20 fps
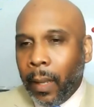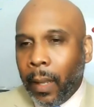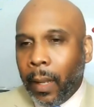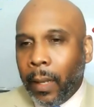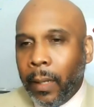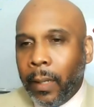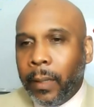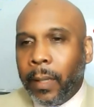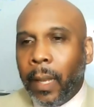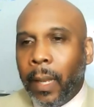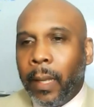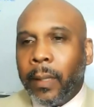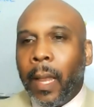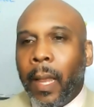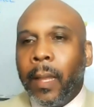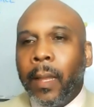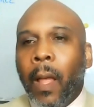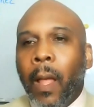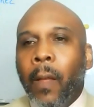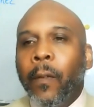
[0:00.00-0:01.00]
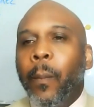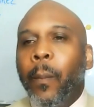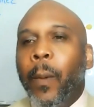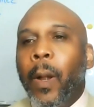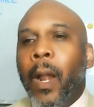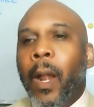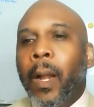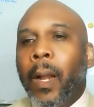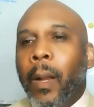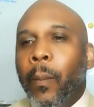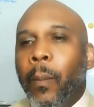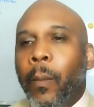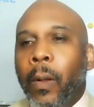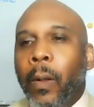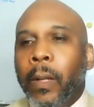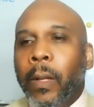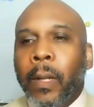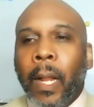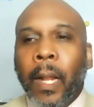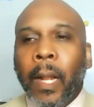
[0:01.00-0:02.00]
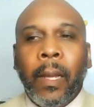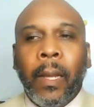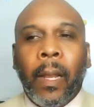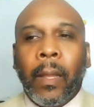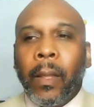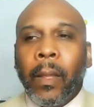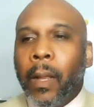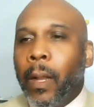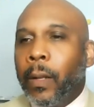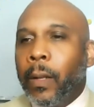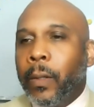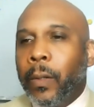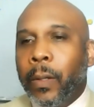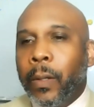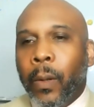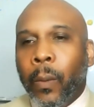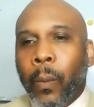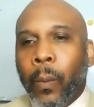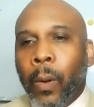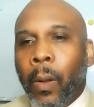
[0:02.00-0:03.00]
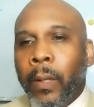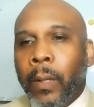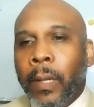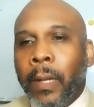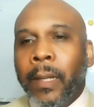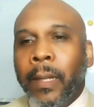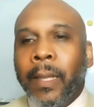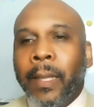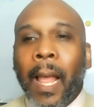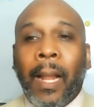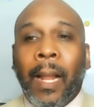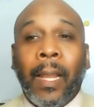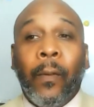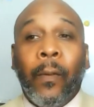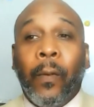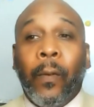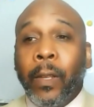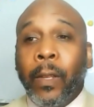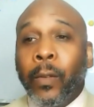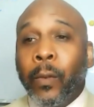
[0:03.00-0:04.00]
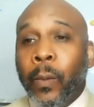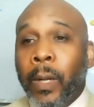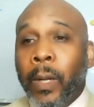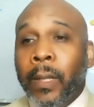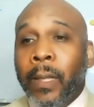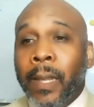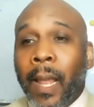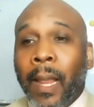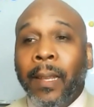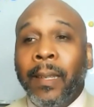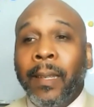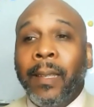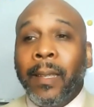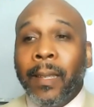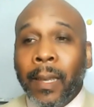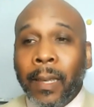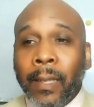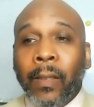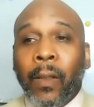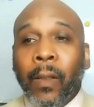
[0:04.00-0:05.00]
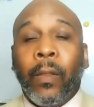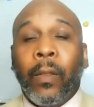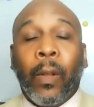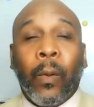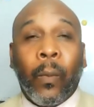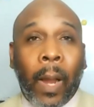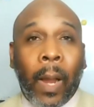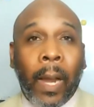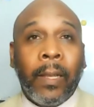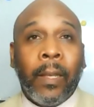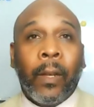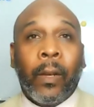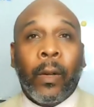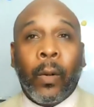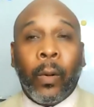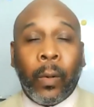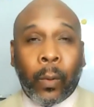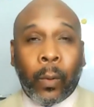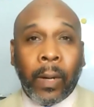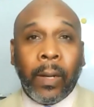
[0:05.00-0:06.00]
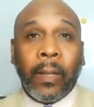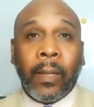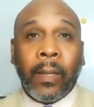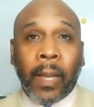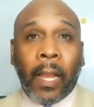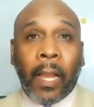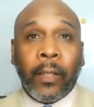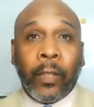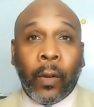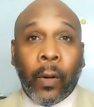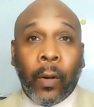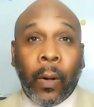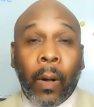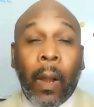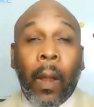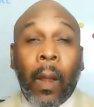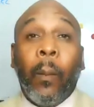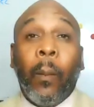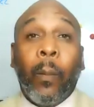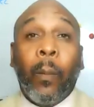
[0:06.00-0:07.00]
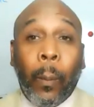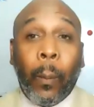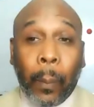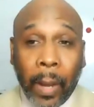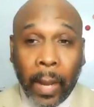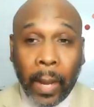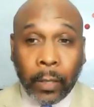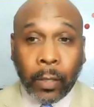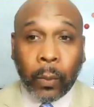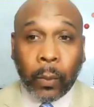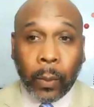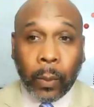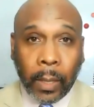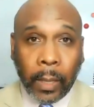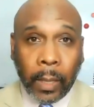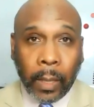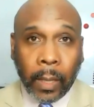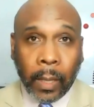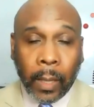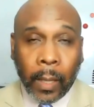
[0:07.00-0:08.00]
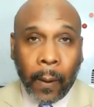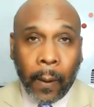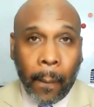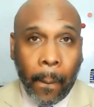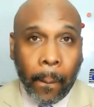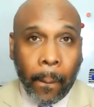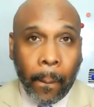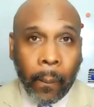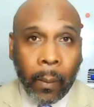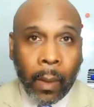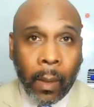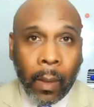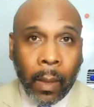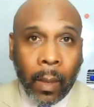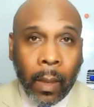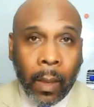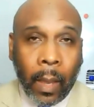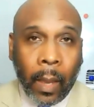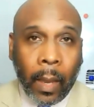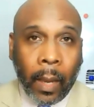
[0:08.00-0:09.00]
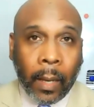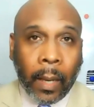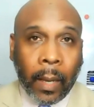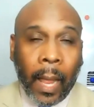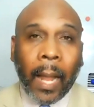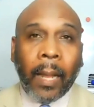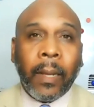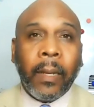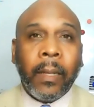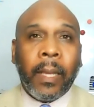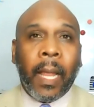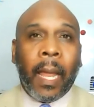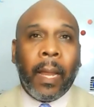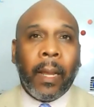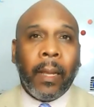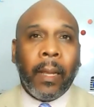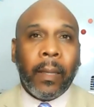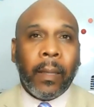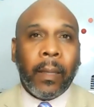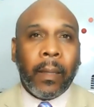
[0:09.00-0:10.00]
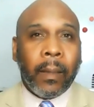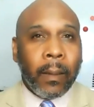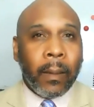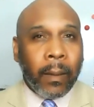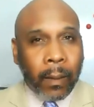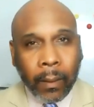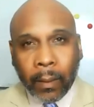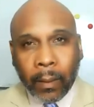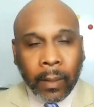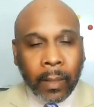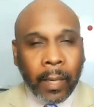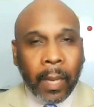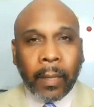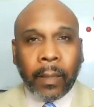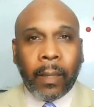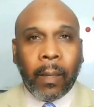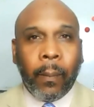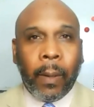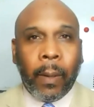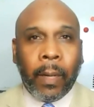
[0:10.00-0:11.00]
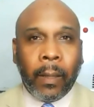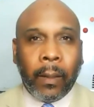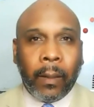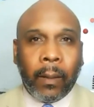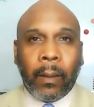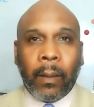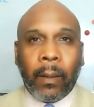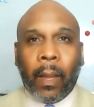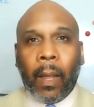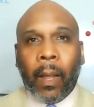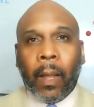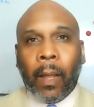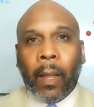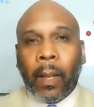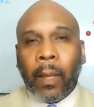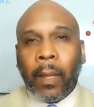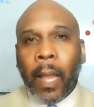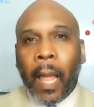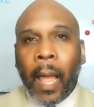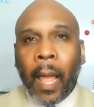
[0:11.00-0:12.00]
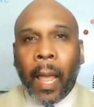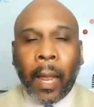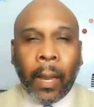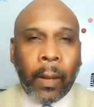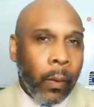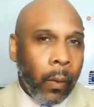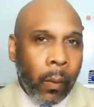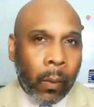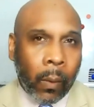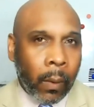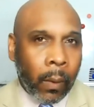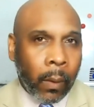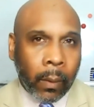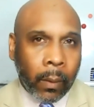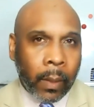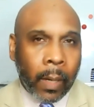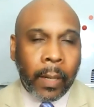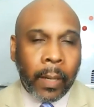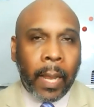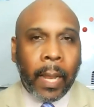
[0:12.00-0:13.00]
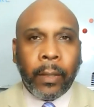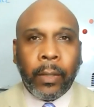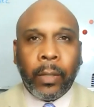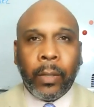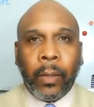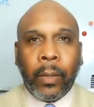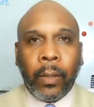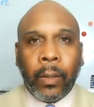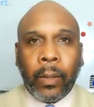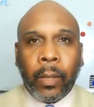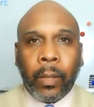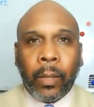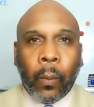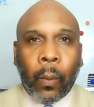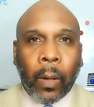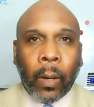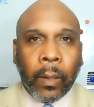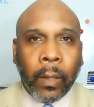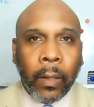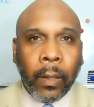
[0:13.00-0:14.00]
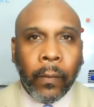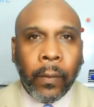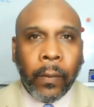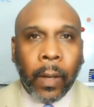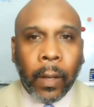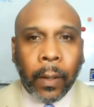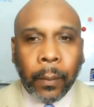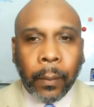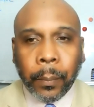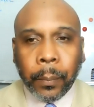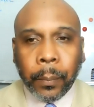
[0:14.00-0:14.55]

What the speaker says: And he says, "I love America more than any other country in the world, and exactly for this reason, I insist on the right to criticize her perpetually." Mm-hmm. How does that sentiment align or connect to the work that you've done?